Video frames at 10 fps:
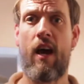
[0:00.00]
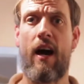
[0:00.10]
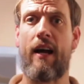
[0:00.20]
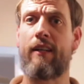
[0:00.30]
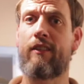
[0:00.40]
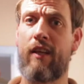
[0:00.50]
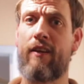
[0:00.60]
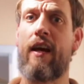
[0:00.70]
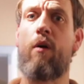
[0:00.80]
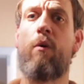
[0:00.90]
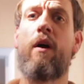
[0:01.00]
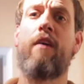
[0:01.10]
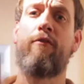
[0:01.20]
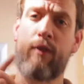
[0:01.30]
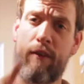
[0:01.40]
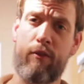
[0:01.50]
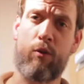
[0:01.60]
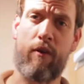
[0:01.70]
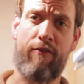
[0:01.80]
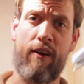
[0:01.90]
and I'll tell you now, if you give it
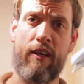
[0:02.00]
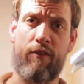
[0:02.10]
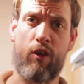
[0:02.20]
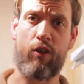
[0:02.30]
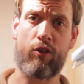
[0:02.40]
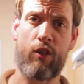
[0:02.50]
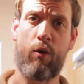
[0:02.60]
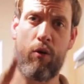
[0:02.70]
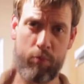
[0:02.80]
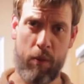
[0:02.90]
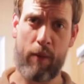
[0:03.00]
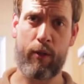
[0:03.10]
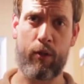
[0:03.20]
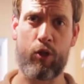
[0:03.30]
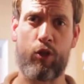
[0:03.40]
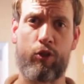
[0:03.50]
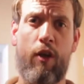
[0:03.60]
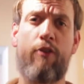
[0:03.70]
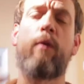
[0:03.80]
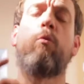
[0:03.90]
to a friend of yours who loves barbecue sauce,
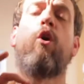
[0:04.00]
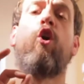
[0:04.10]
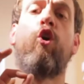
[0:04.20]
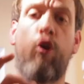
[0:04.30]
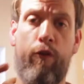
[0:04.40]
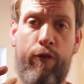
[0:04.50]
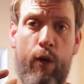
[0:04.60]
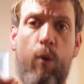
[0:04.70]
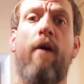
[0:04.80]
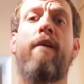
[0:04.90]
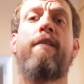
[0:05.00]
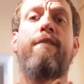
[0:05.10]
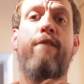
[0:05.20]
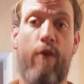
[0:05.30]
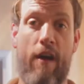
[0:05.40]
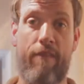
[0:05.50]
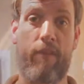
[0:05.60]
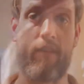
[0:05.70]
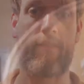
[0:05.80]
they will love you forever.